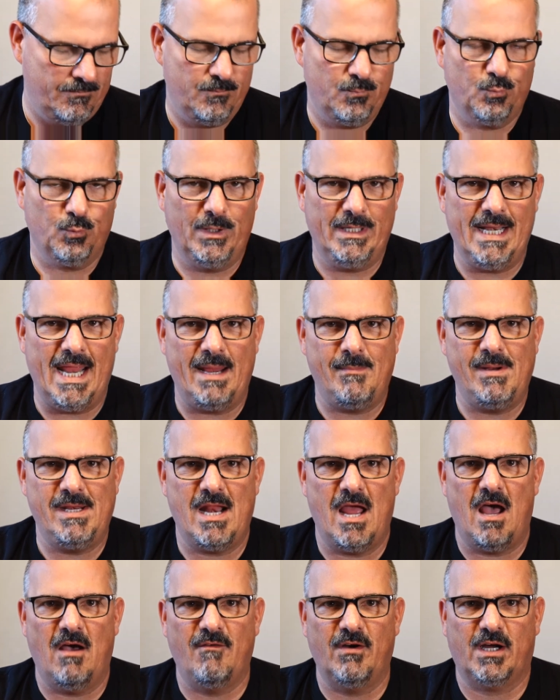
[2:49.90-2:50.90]

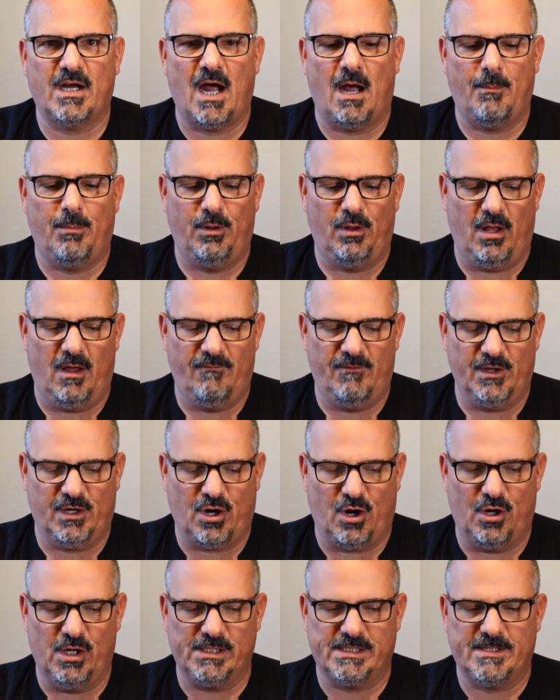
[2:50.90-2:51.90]
renaming of a couple of the
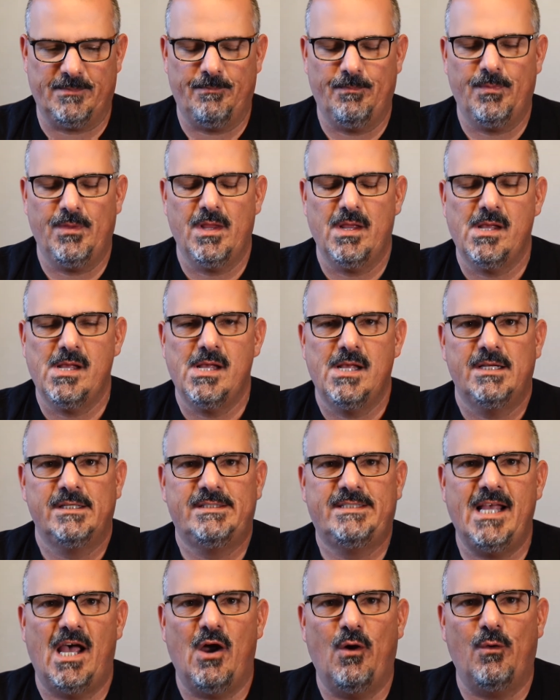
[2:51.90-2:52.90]
cards.
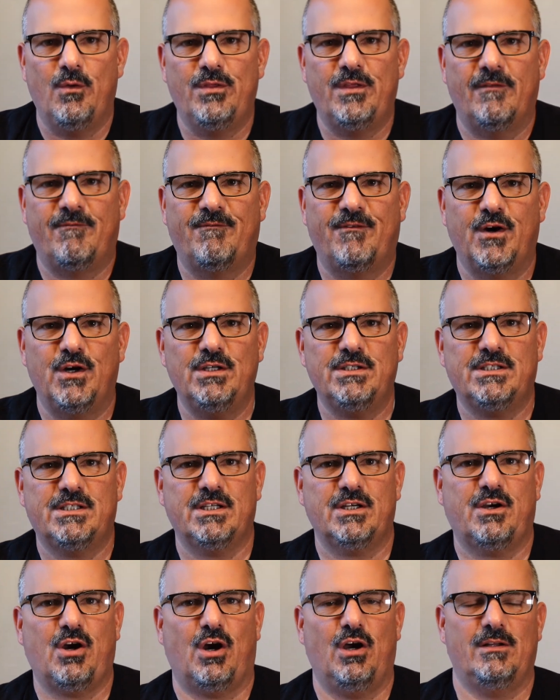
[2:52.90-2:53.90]
So the
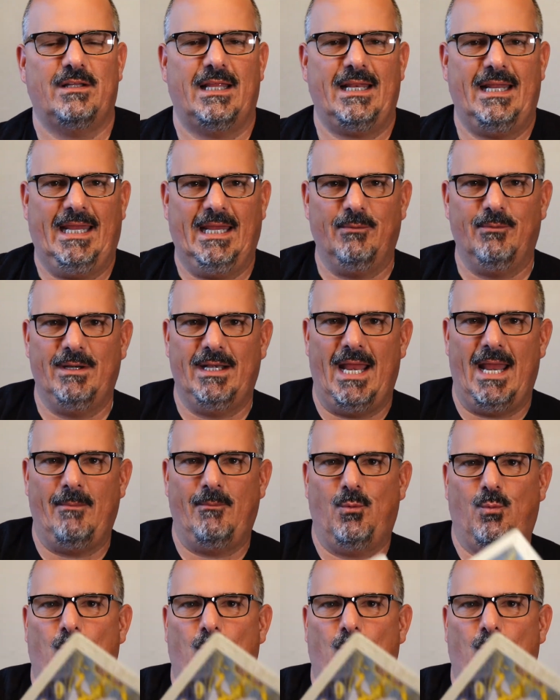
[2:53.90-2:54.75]
first card that he renamed